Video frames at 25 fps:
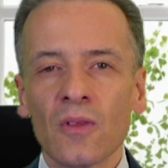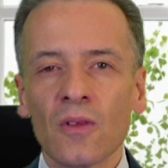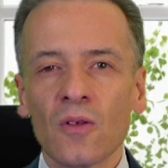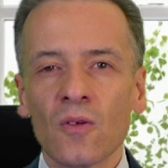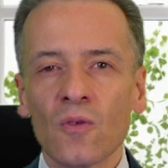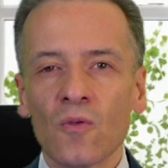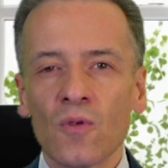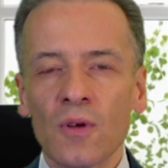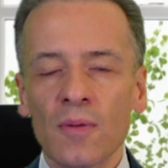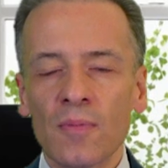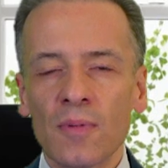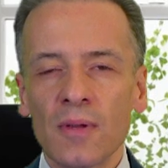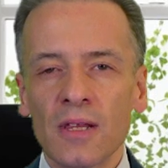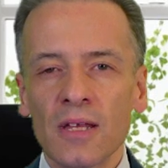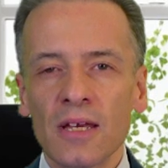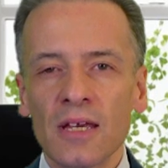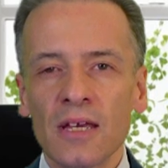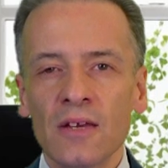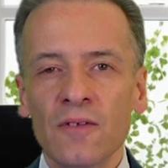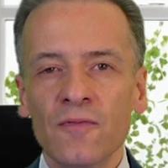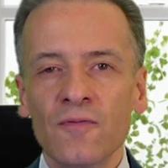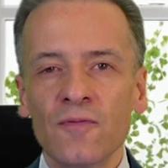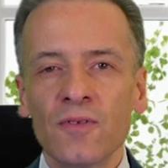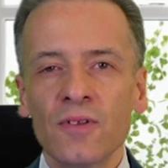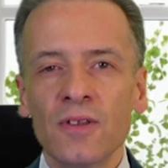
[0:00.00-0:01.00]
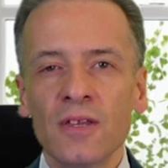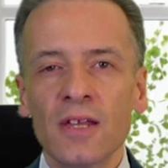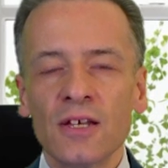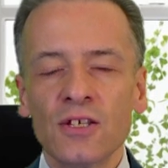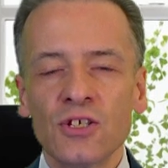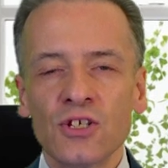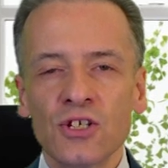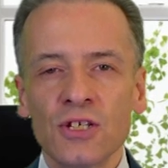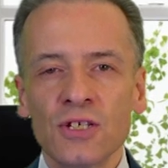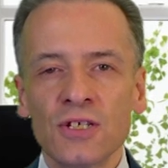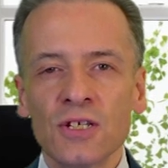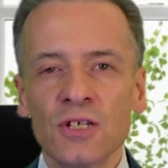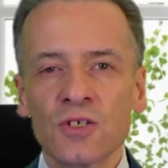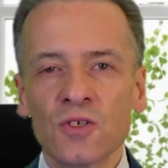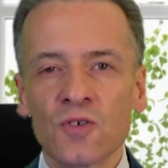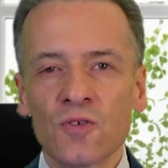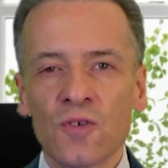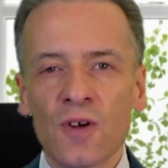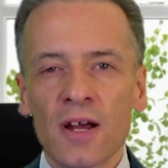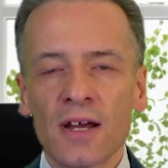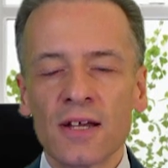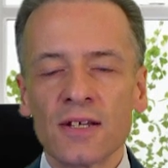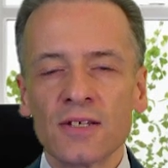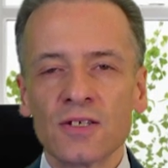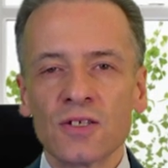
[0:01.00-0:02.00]
We believe that Jesus
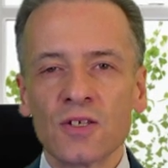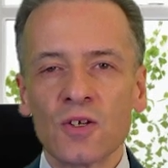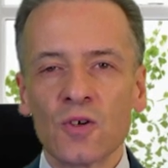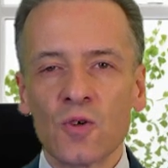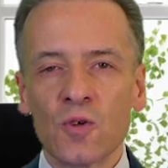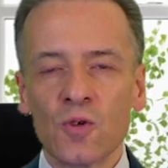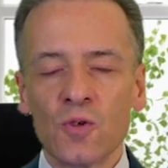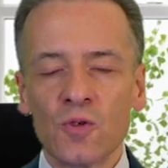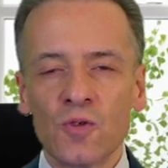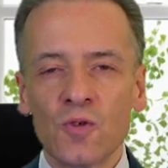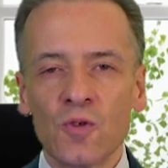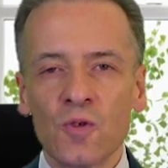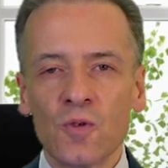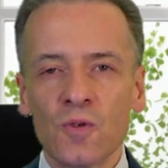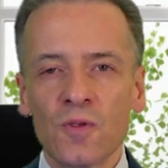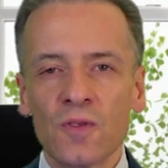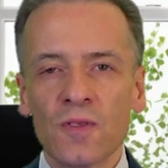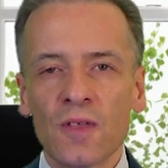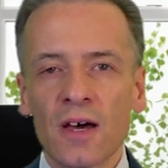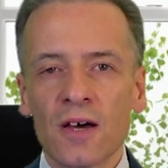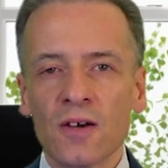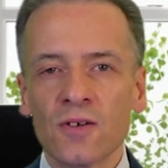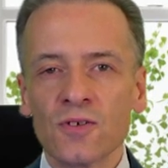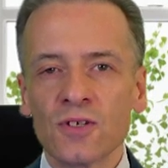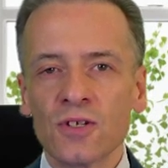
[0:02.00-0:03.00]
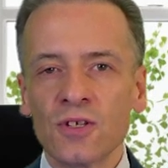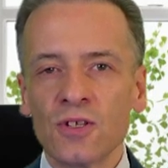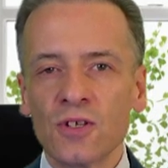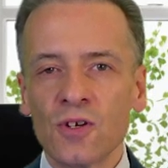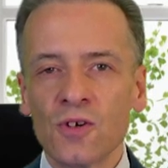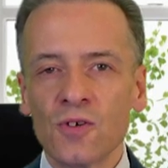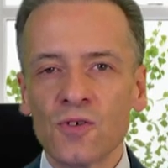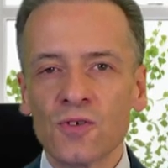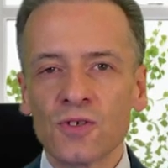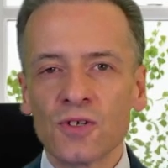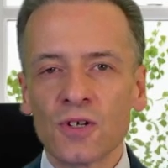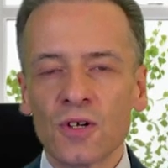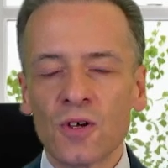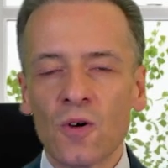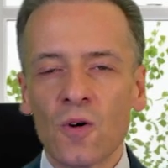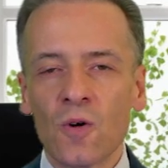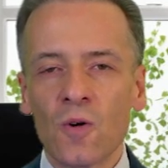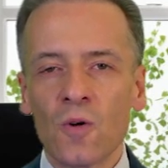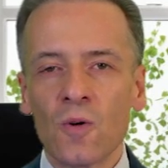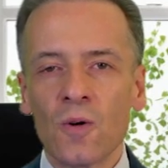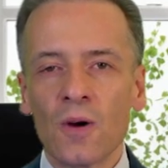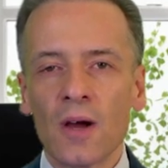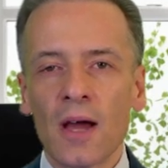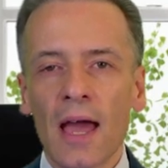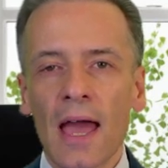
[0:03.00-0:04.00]
Christ, who 2,000 years
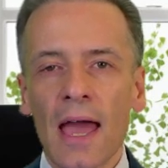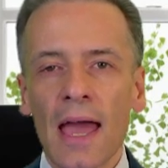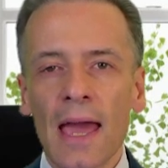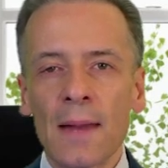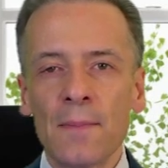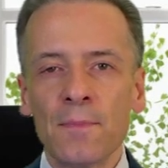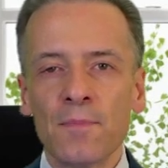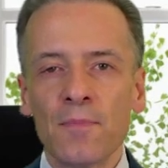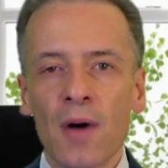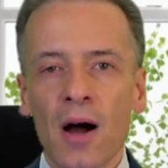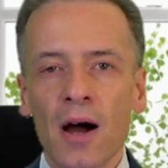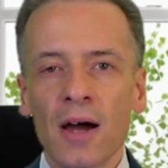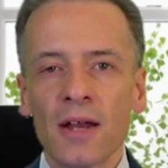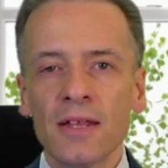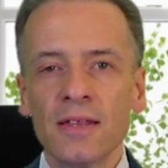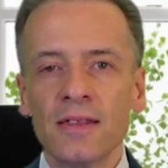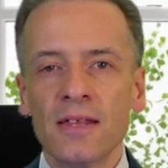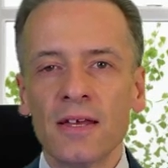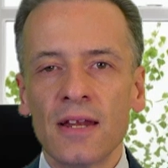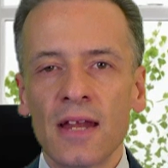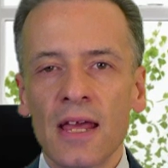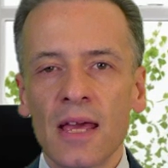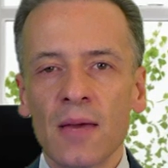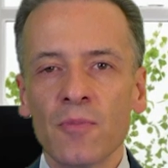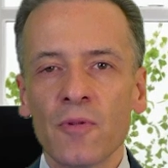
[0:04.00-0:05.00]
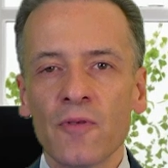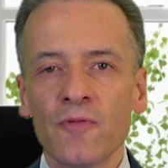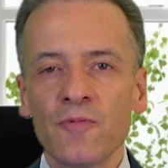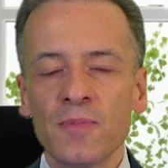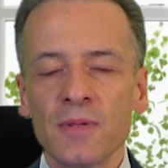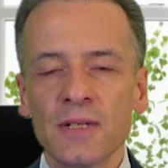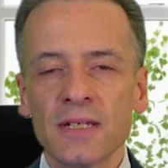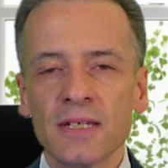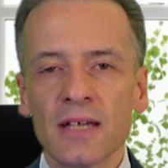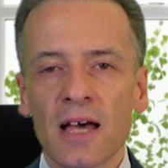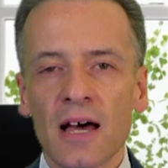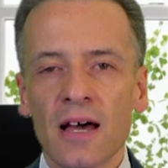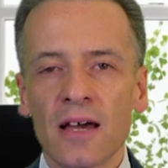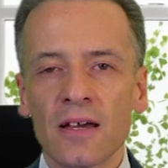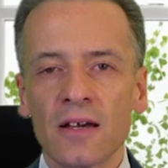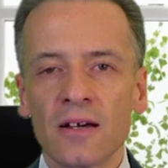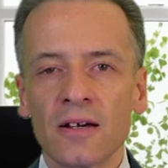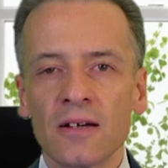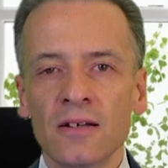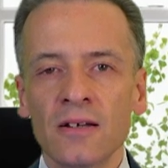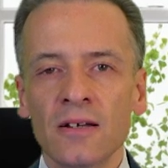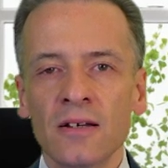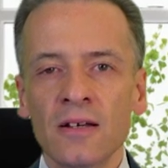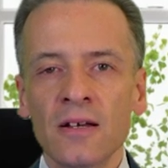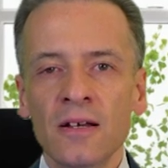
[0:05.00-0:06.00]
ago embodied the name of Messiah,
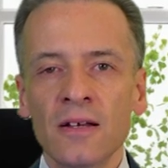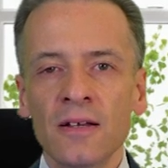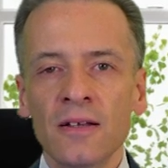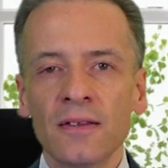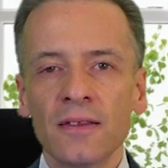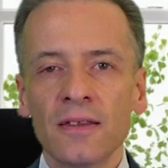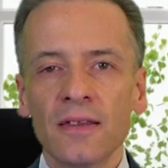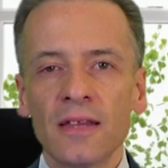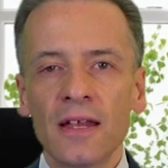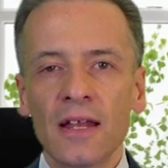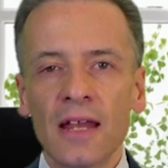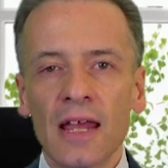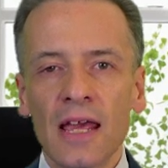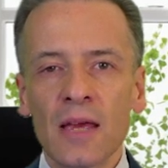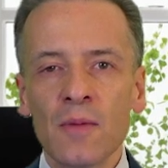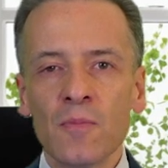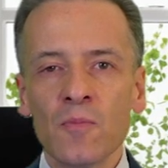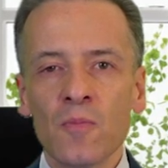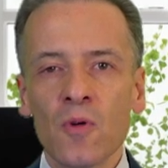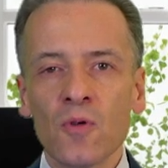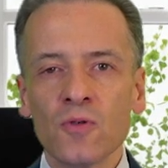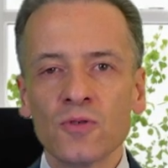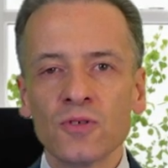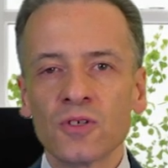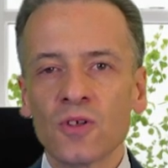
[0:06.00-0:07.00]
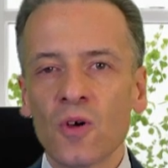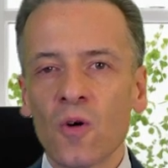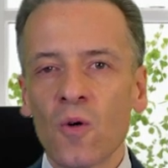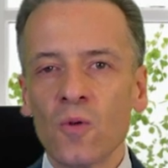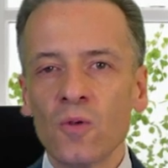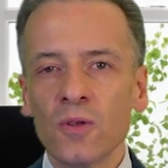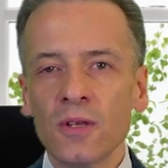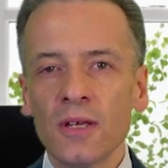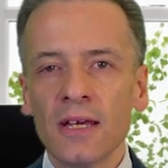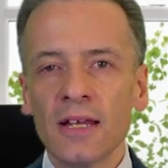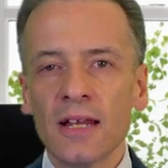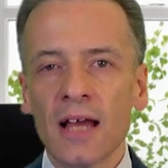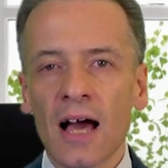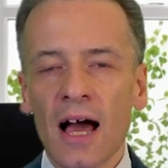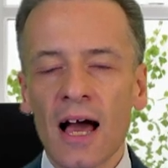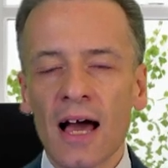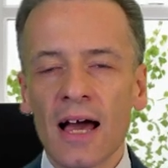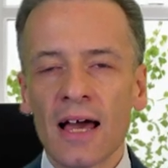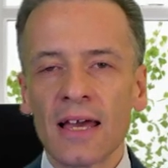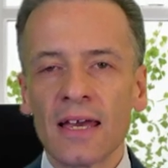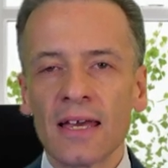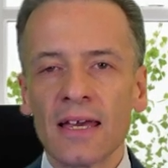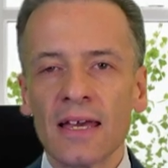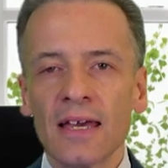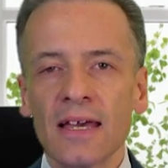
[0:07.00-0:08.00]
the name most holy and
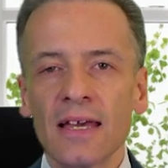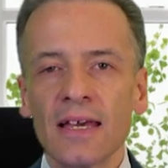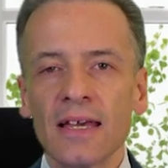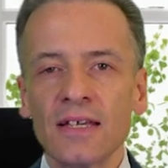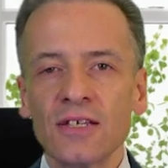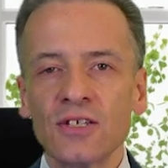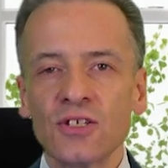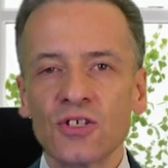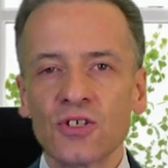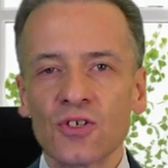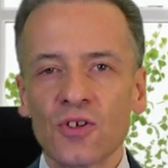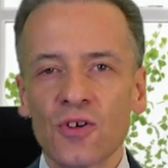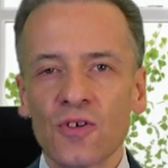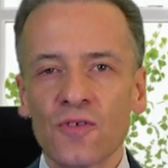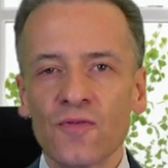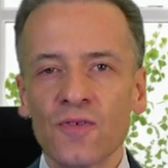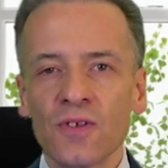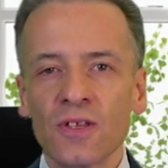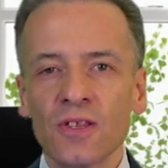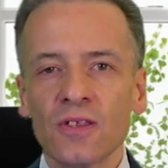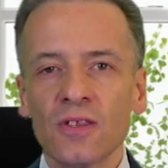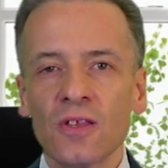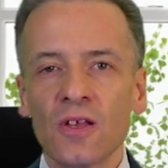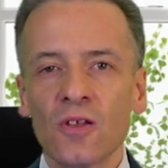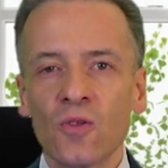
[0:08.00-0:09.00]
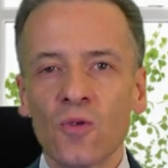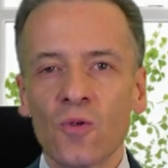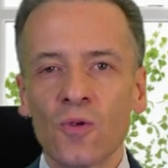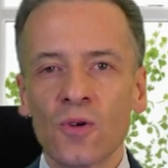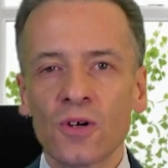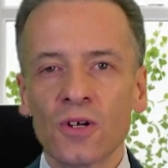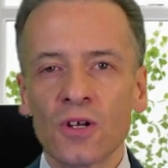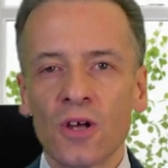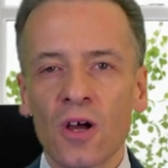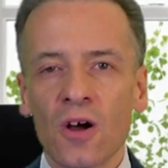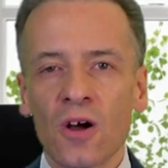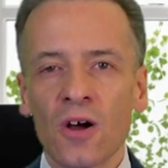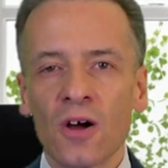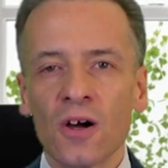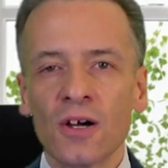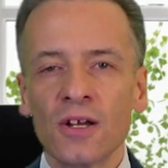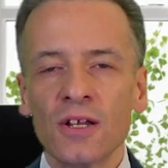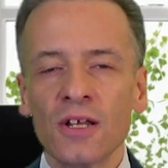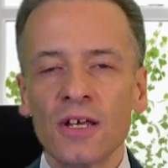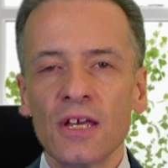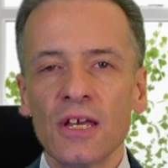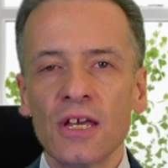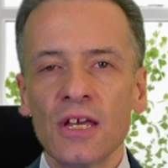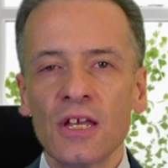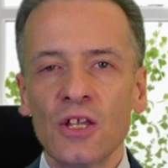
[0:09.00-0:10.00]
high, is serving the Lord God
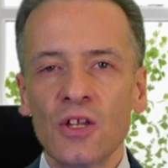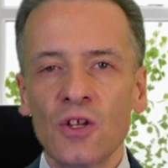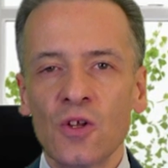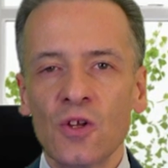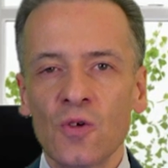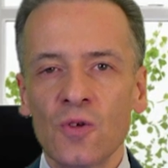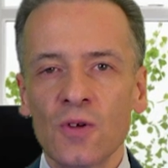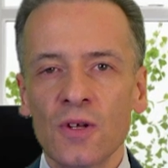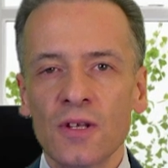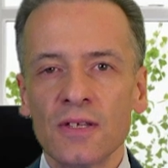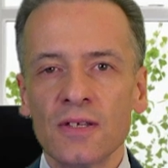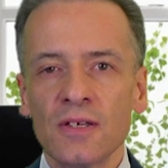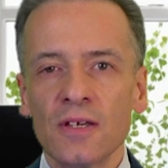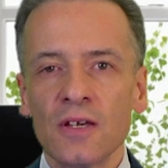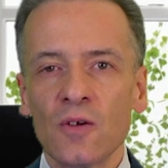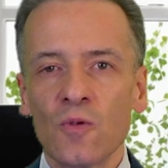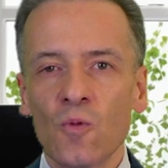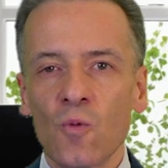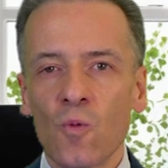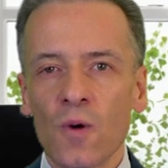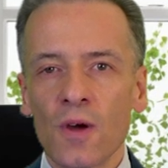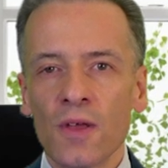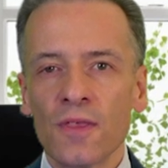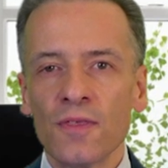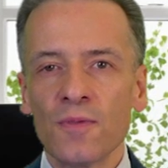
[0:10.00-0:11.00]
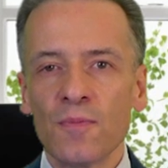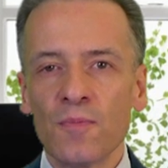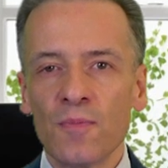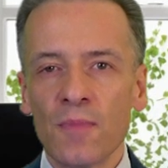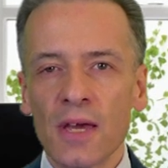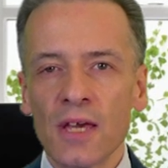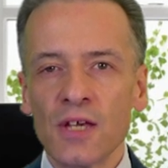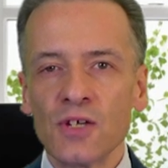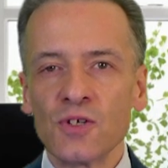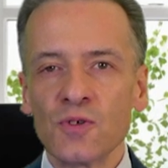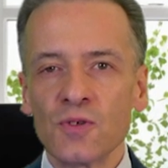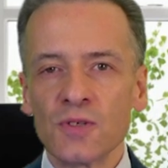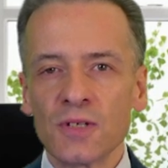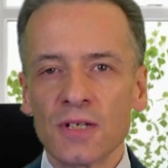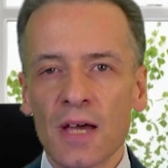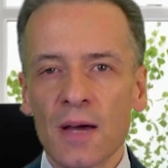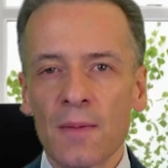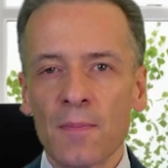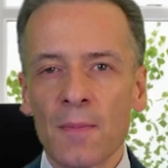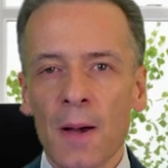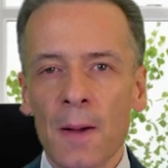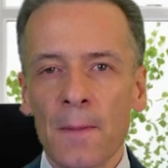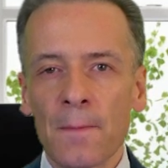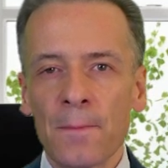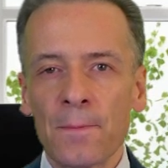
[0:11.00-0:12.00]
in unity with Meishu-sama.